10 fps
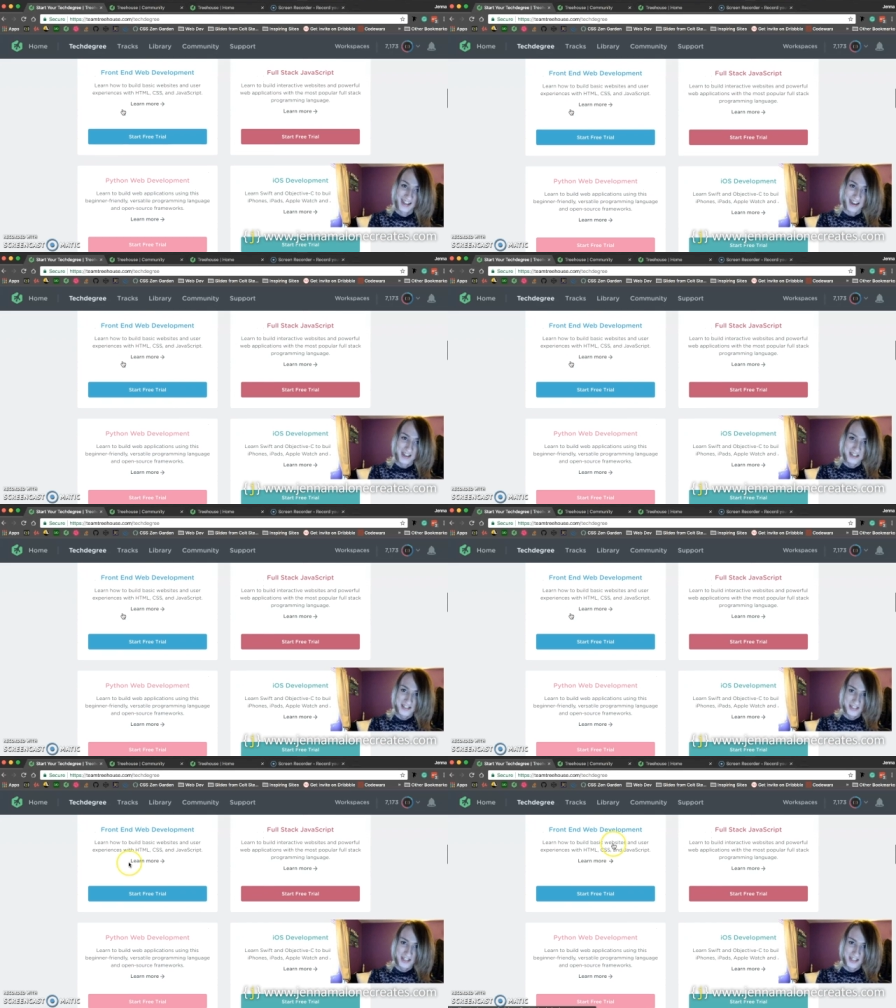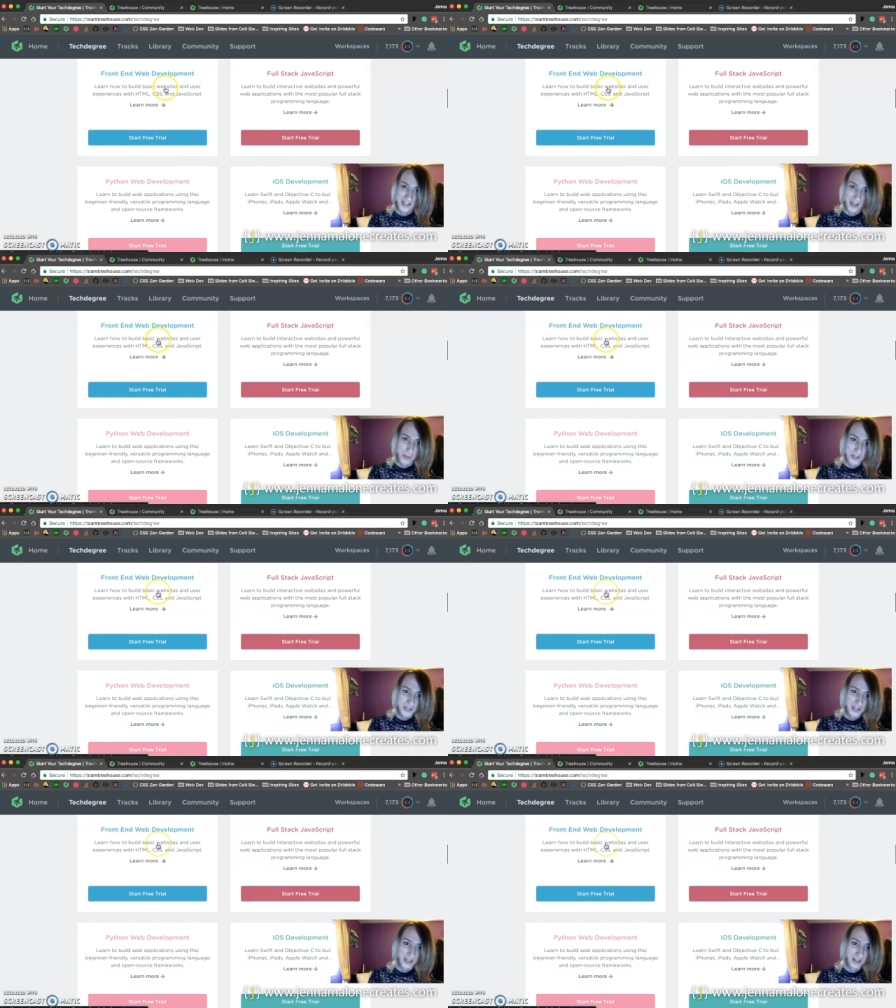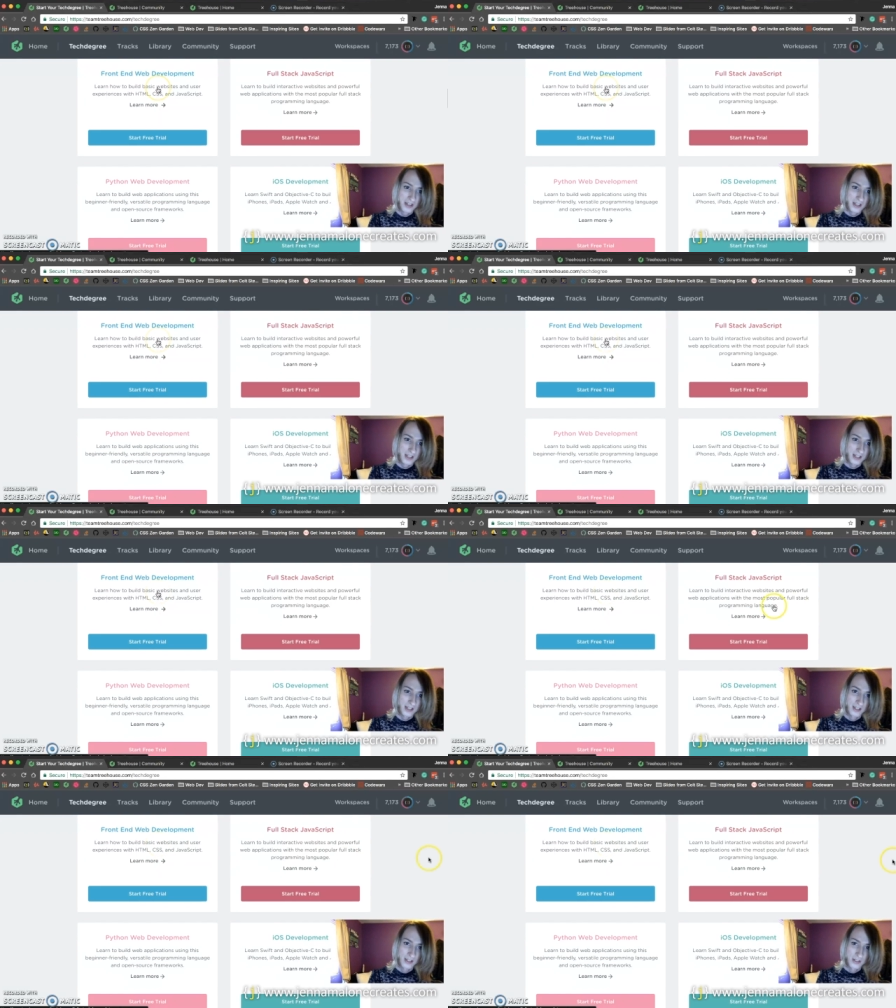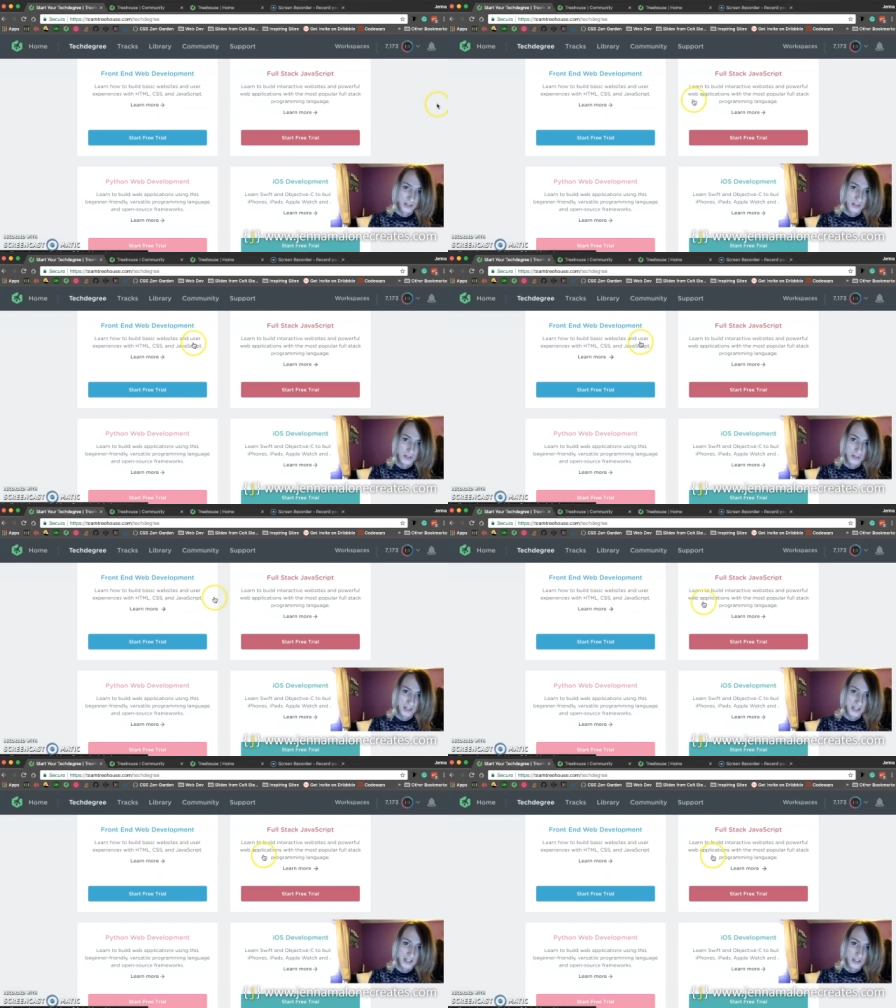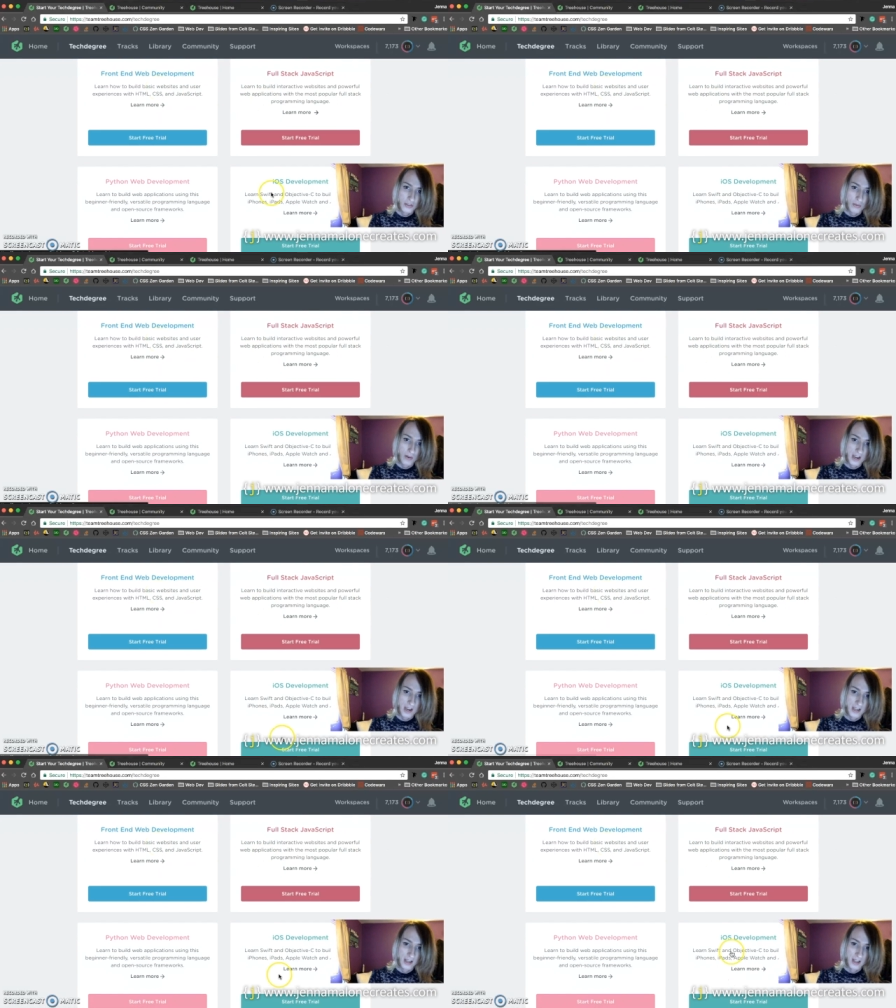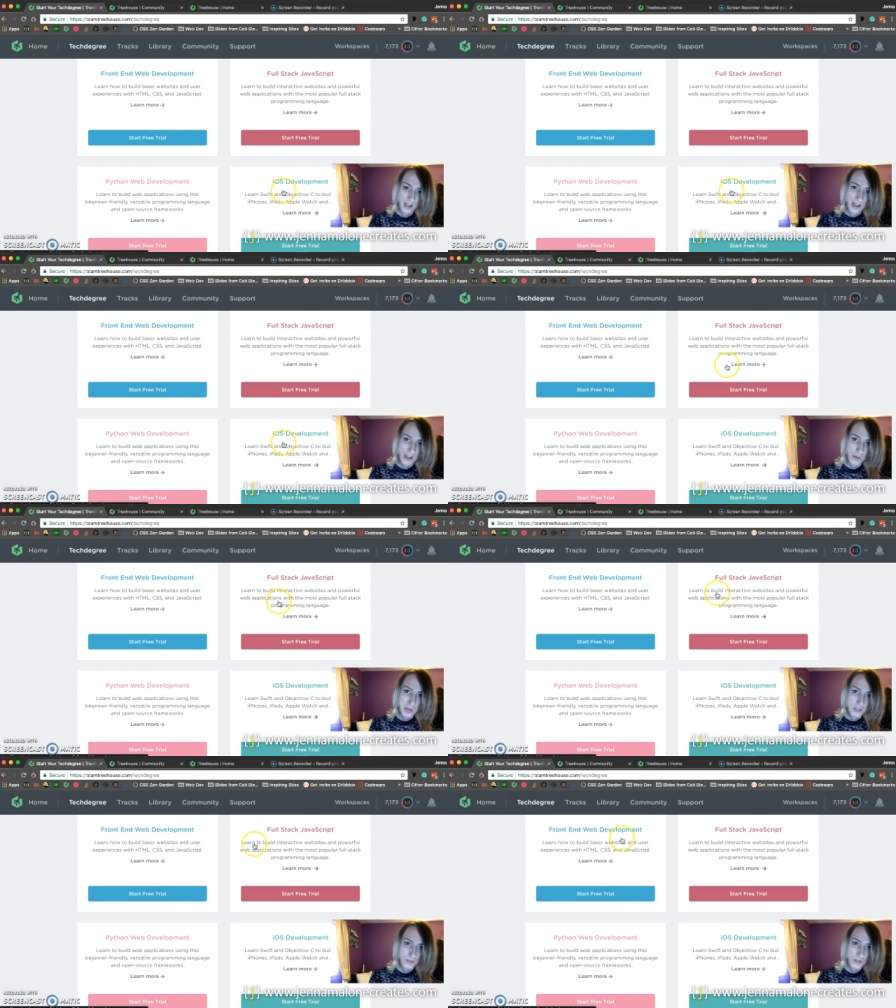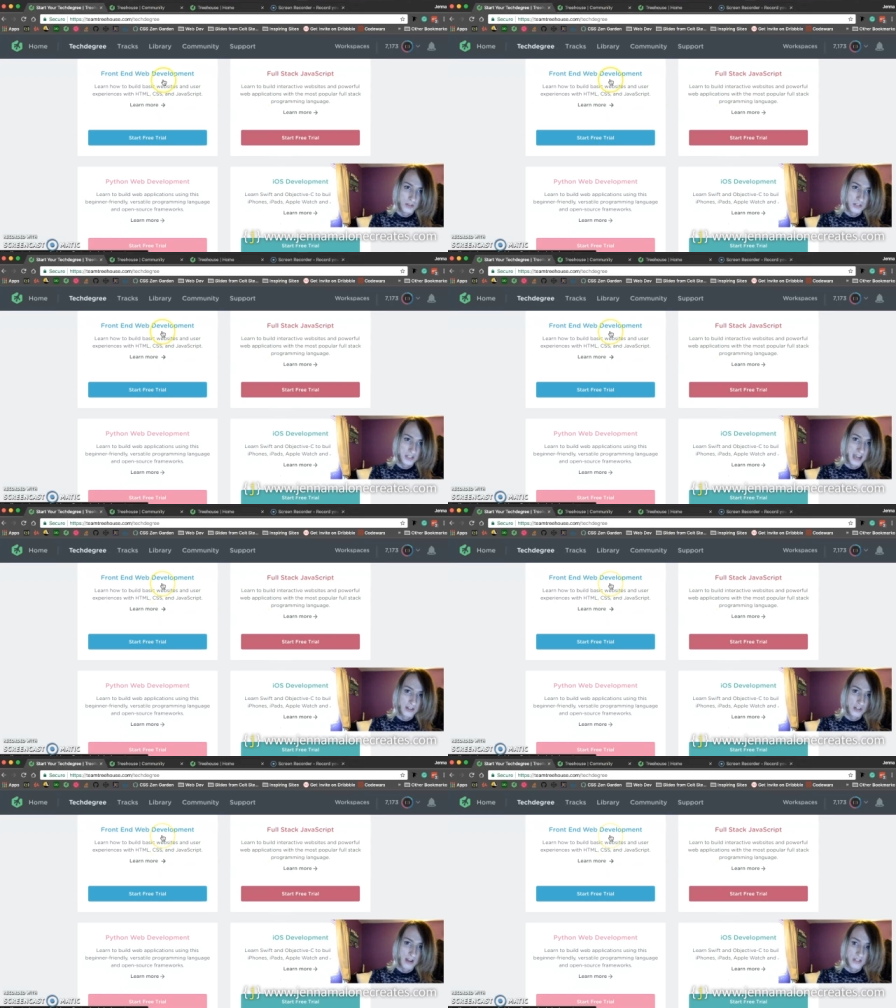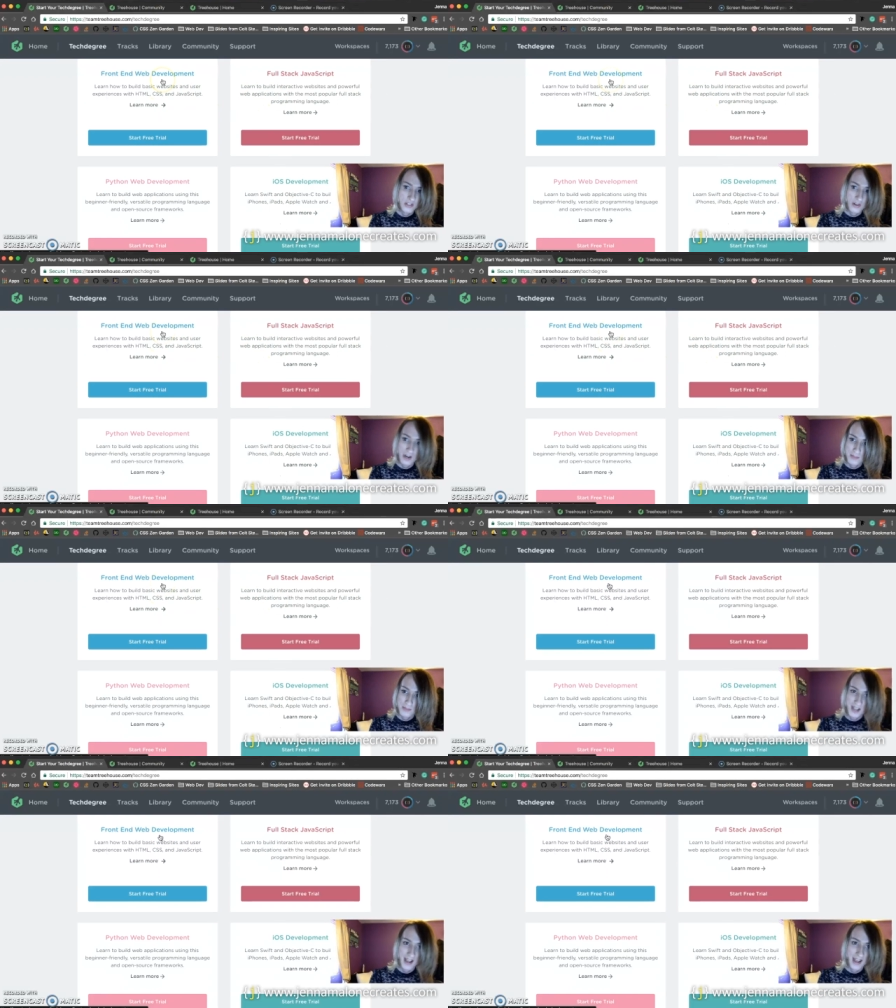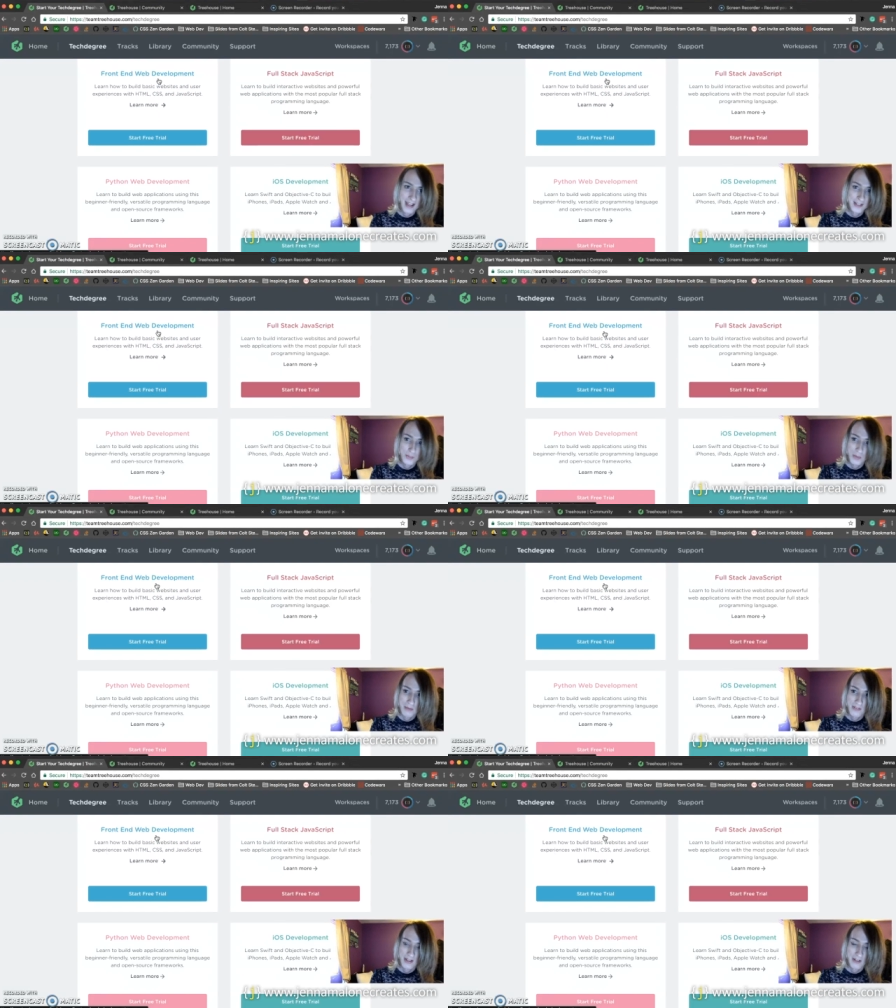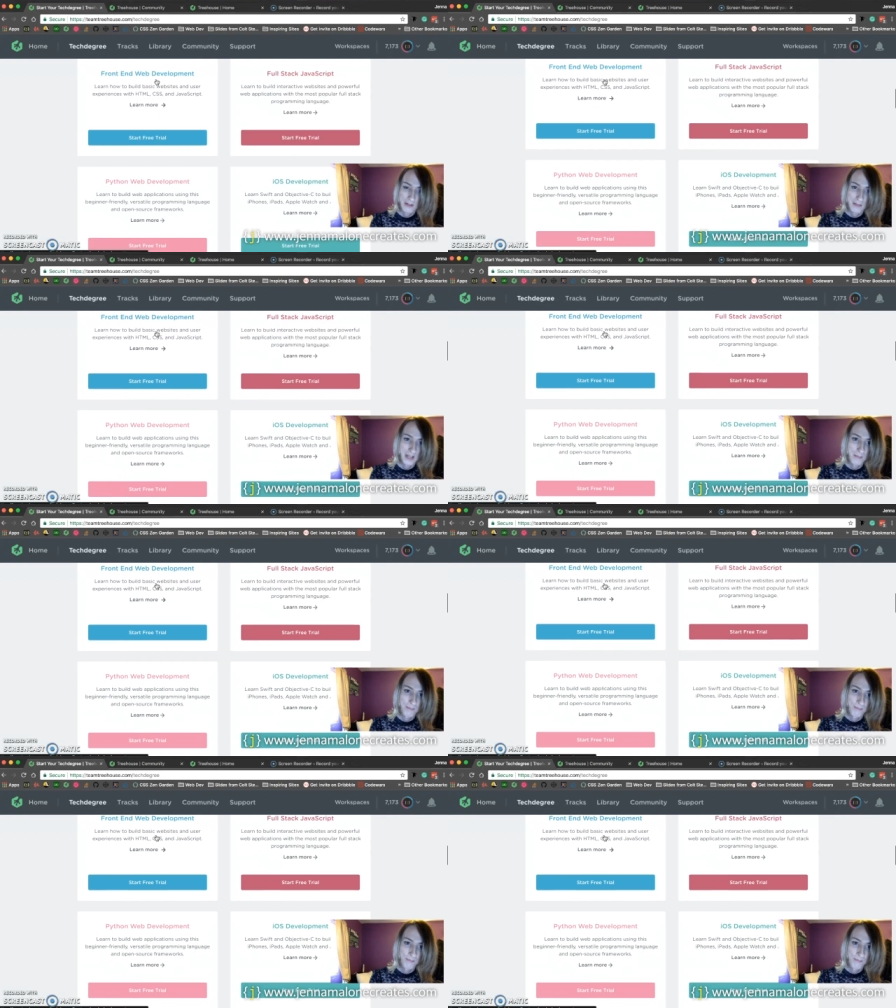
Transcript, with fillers: Honestly, I wish I could do these three: iOS, full-stack JavaScript, and web development.